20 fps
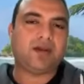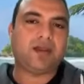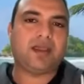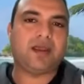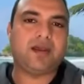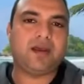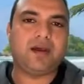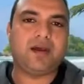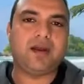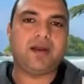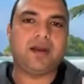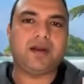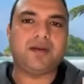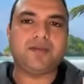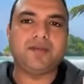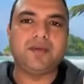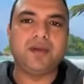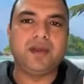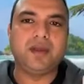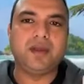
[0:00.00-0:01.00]
Okay, all right.
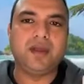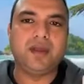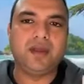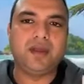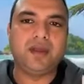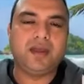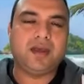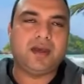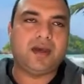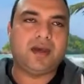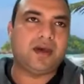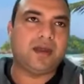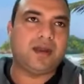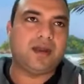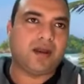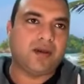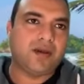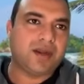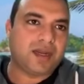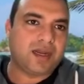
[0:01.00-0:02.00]

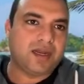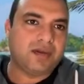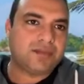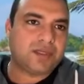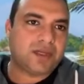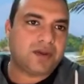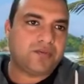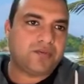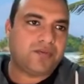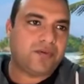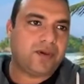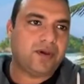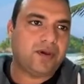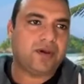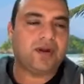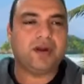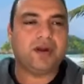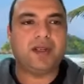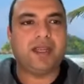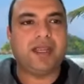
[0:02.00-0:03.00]
Now, in terms of
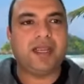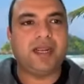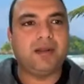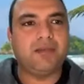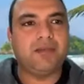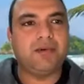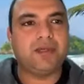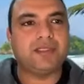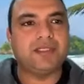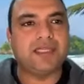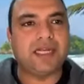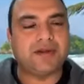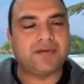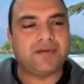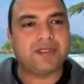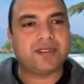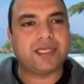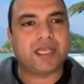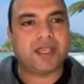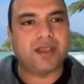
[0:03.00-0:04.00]
your AWS
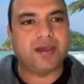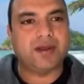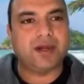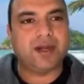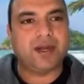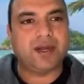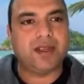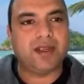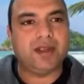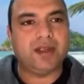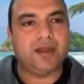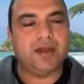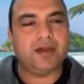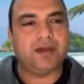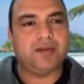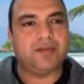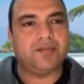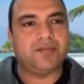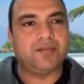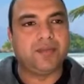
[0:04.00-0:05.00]
network security,
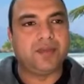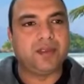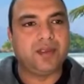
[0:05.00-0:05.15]
do